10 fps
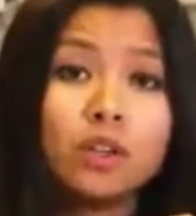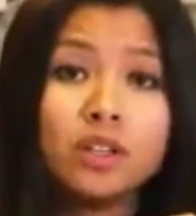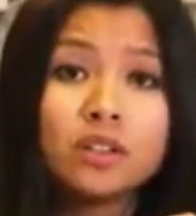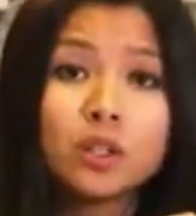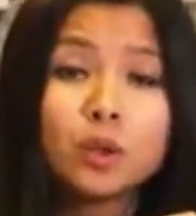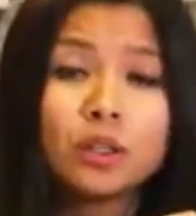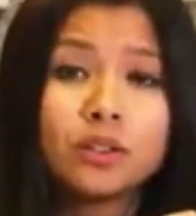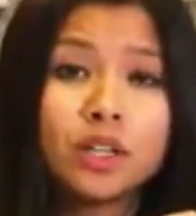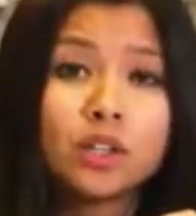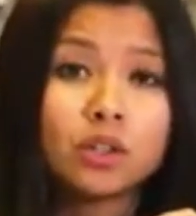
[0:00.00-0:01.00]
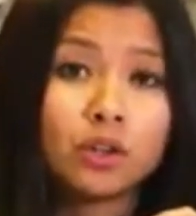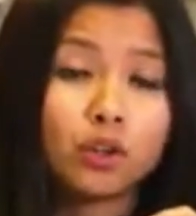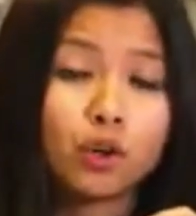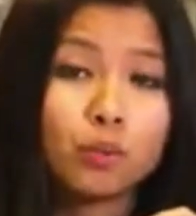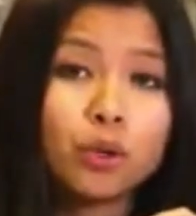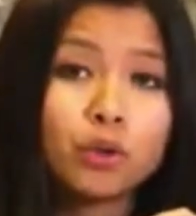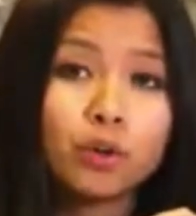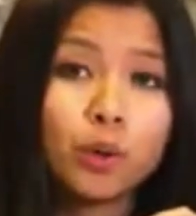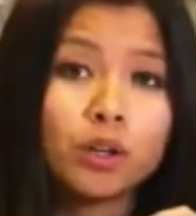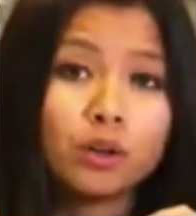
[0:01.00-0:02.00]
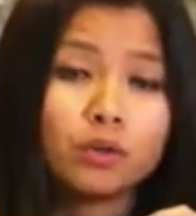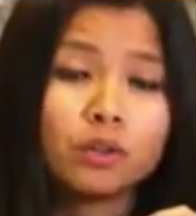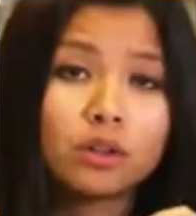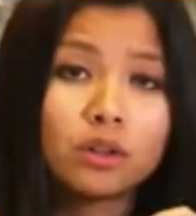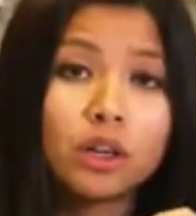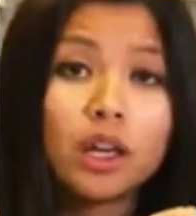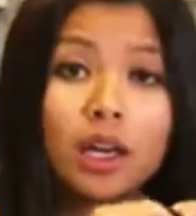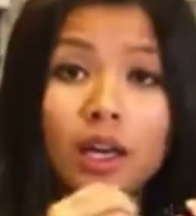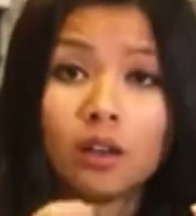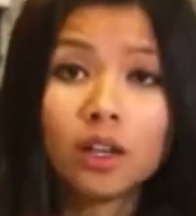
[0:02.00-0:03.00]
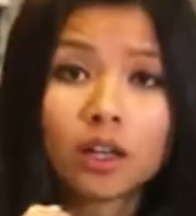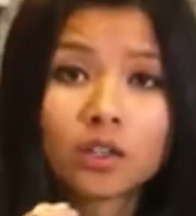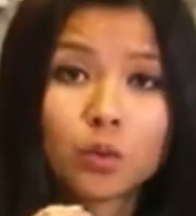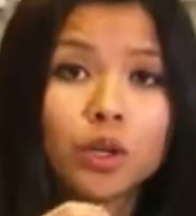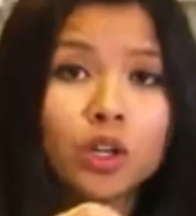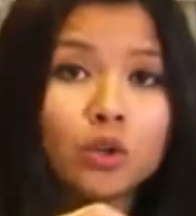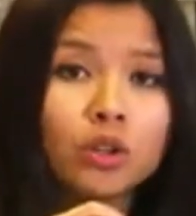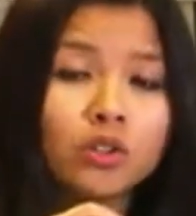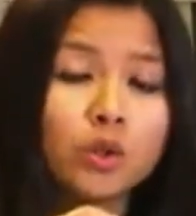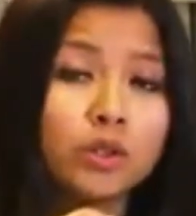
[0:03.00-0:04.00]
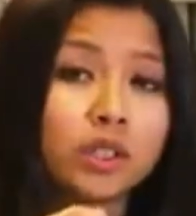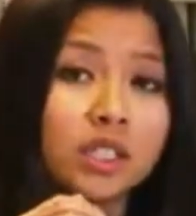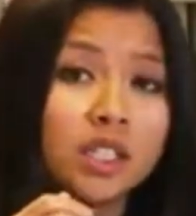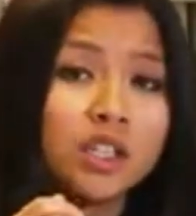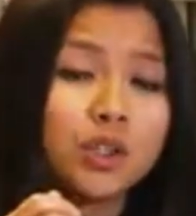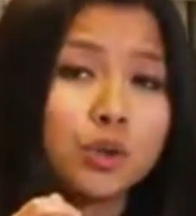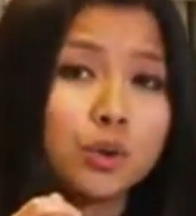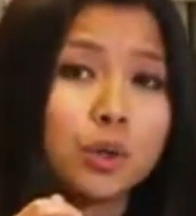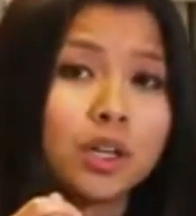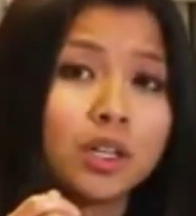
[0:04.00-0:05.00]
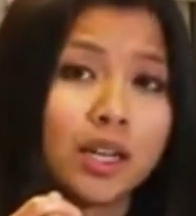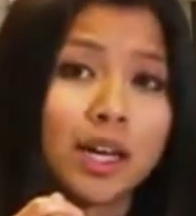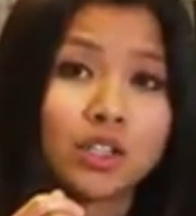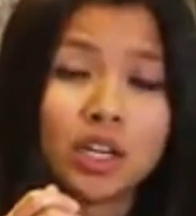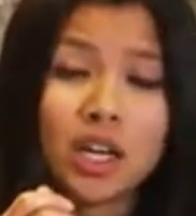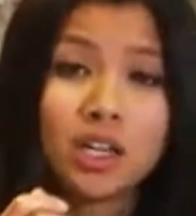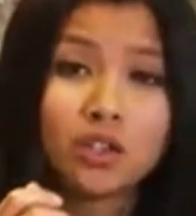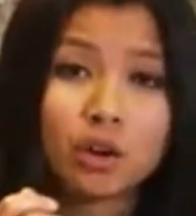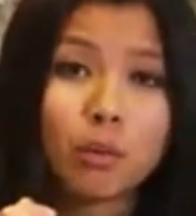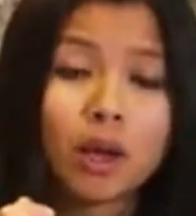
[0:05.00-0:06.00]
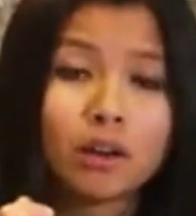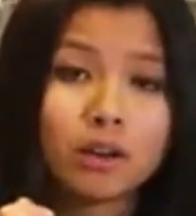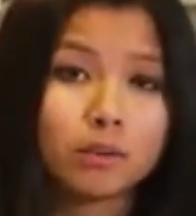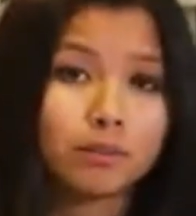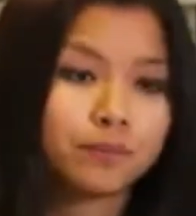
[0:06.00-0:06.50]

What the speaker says: the disk utilization on your computer in Windows. In Linux, we can do this using the du-h command.